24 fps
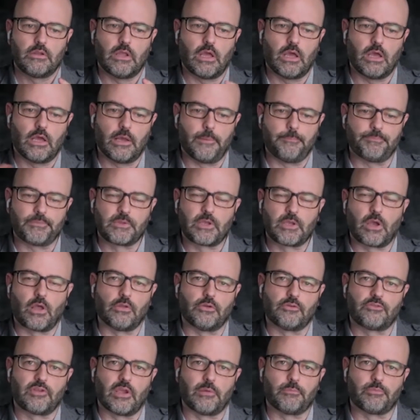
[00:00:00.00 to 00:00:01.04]

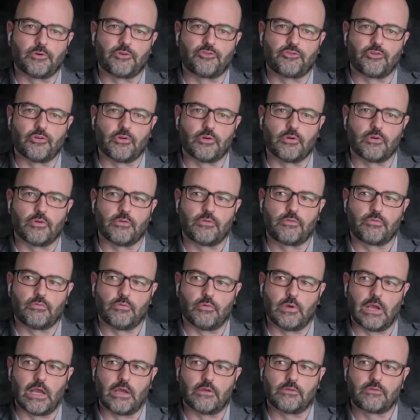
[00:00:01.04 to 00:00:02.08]
color temperature
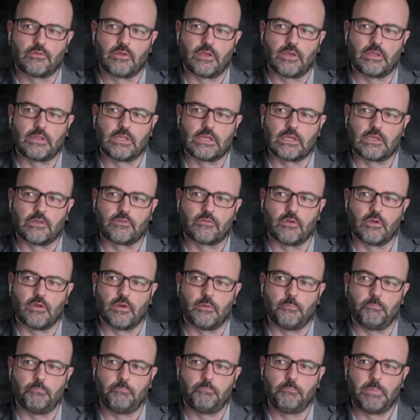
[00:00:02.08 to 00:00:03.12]
throughout. I think it's
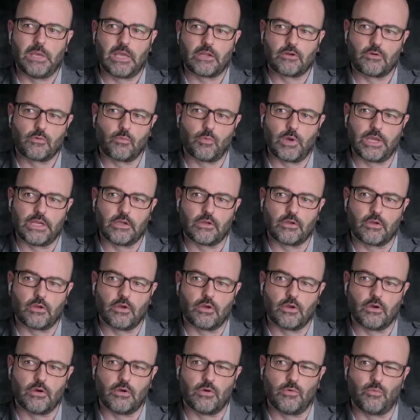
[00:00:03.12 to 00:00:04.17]
a better way to
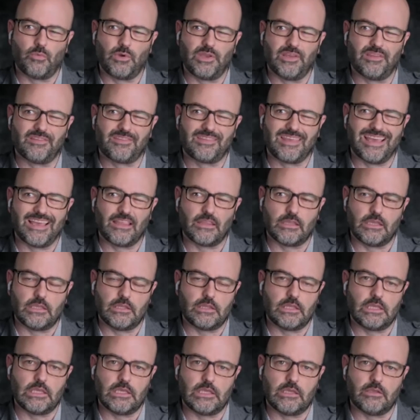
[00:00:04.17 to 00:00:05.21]
go with
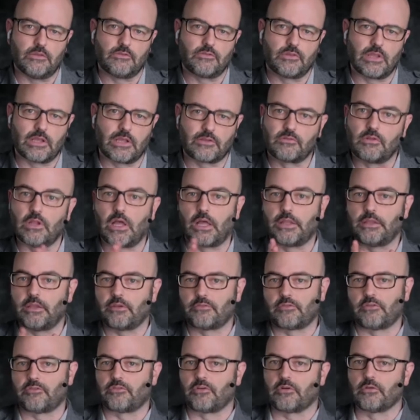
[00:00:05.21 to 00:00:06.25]
LEDs. That's not
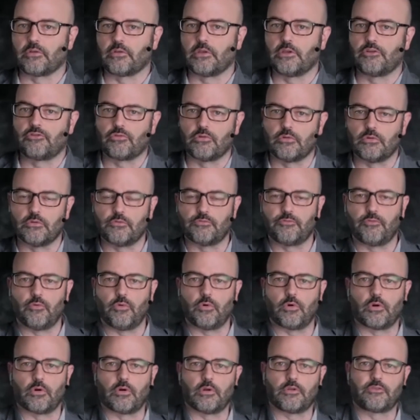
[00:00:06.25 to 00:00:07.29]
necessarily true
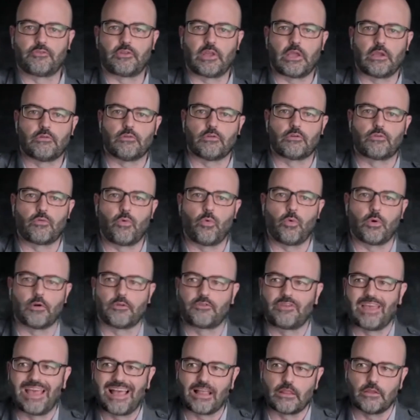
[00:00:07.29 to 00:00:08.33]
for a standard
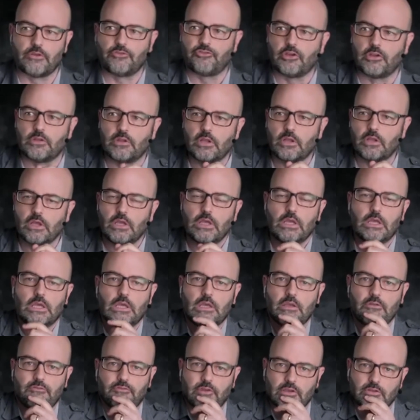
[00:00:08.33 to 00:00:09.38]
quartz halogen
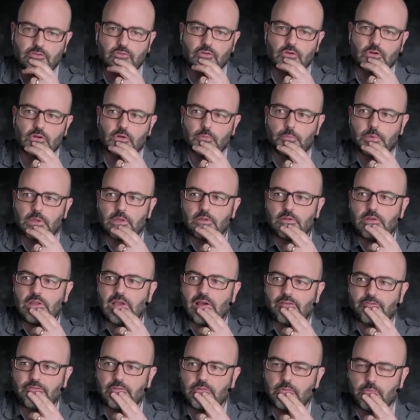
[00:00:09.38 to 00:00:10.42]
fixture, but
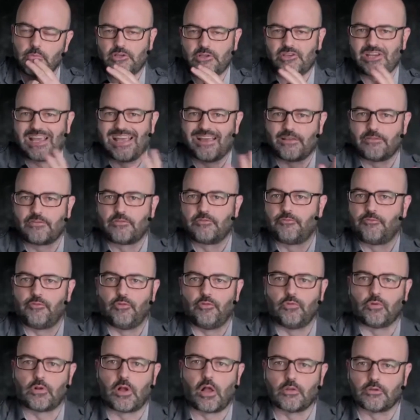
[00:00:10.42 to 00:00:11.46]
which has
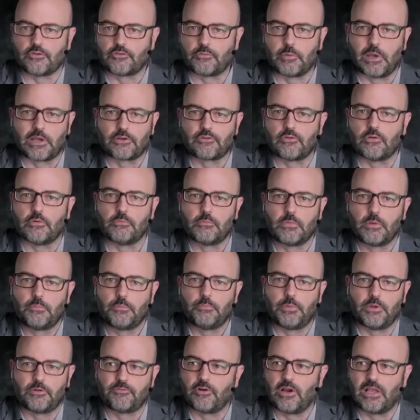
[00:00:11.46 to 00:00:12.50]
full color spectrum.
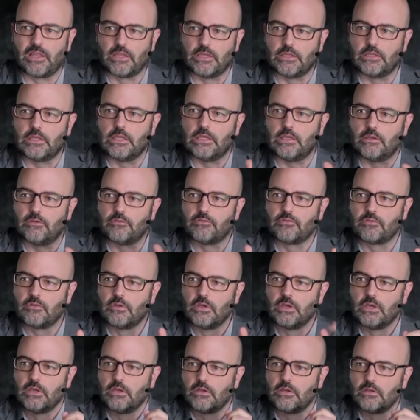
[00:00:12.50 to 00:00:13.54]
But for LEDs,
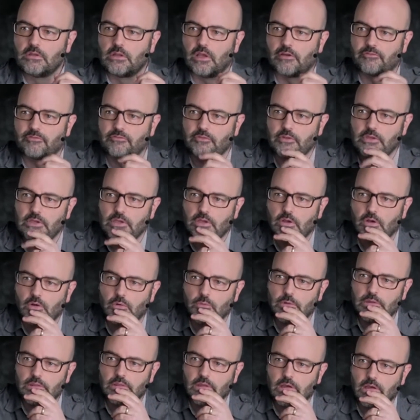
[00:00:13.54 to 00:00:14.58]
definitely go
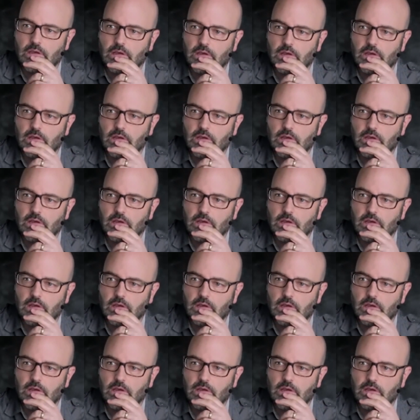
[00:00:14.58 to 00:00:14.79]
with